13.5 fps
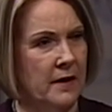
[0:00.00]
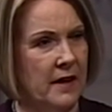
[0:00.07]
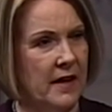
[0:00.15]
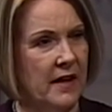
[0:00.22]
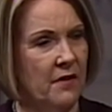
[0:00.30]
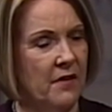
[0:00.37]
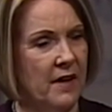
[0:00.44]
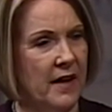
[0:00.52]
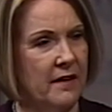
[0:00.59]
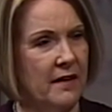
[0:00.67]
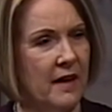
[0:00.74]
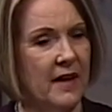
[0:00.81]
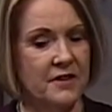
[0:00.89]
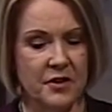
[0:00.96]
and that,
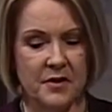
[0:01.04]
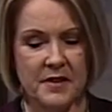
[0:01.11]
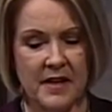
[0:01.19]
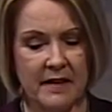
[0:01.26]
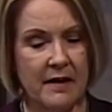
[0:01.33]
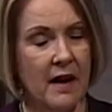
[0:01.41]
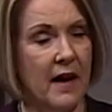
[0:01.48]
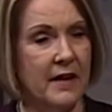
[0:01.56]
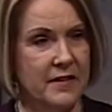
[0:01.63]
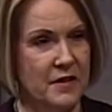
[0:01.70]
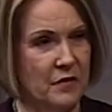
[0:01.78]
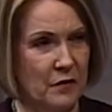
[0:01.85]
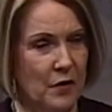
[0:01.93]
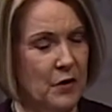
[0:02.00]
as you said, God
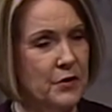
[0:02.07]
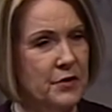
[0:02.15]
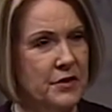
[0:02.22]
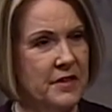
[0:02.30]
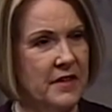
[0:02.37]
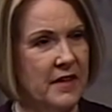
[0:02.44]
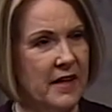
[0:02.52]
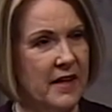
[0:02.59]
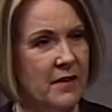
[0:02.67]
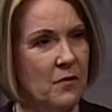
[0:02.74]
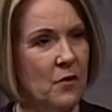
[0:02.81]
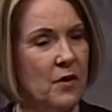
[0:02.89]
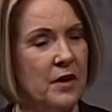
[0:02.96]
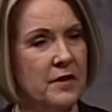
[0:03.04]
is first,
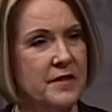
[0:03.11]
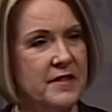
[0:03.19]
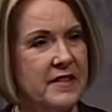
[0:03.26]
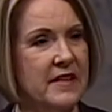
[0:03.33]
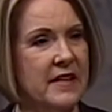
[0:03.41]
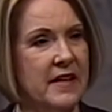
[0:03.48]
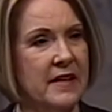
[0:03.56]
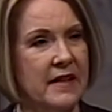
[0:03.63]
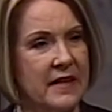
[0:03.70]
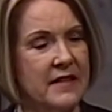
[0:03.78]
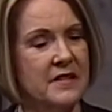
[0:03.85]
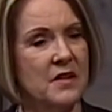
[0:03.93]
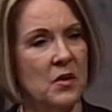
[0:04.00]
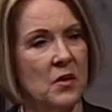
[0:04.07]
and we're seeking
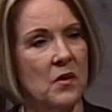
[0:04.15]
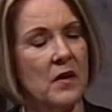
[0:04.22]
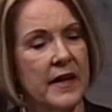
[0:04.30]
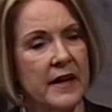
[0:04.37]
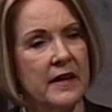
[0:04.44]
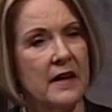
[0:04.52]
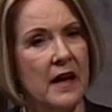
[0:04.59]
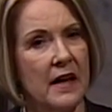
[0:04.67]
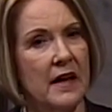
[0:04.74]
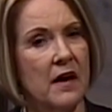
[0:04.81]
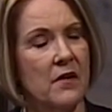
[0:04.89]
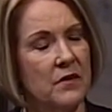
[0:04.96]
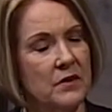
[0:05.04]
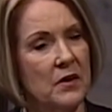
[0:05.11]
His glory and not
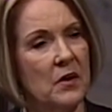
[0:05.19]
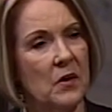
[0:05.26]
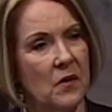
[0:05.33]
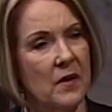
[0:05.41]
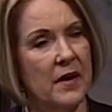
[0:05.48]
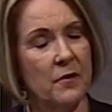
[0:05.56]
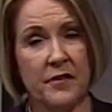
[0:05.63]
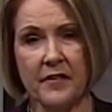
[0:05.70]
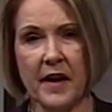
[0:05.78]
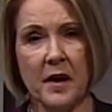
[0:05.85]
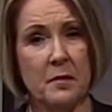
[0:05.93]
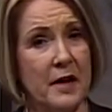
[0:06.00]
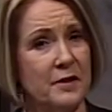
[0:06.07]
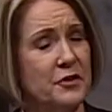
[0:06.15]
our own glory. We've
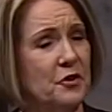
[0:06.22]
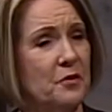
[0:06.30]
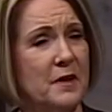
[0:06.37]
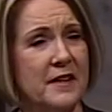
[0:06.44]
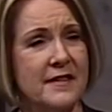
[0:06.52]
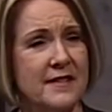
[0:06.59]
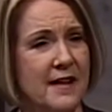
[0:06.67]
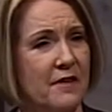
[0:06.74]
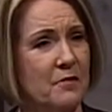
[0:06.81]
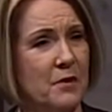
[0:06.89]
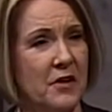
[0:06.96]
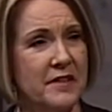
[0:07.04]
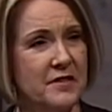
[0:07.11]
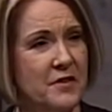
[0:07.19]
got about two minutes left,
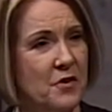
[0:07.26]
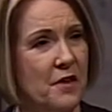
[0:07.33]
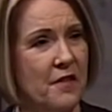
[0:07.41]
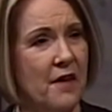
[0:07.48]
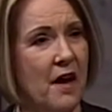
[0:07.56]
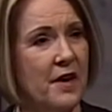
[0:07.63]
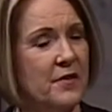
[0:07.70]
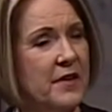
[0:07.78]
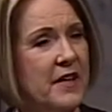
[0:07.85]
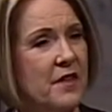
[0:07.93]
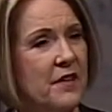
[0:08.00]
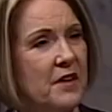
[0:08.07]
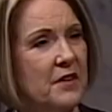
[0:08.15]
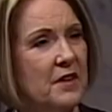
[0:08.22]
Marrie. Is there a thought or
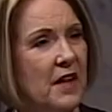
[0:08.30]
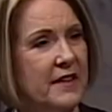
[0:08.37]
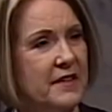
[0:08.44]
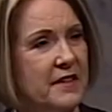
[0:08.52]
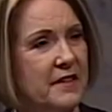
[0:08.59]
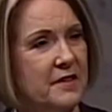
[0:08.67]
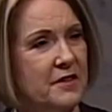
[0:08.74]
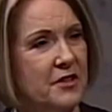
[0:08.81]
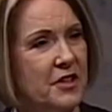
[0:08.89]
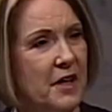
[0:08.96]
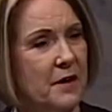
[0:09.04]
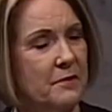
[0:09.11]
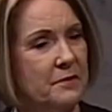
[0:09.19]
anything you'd like to I just share? Want,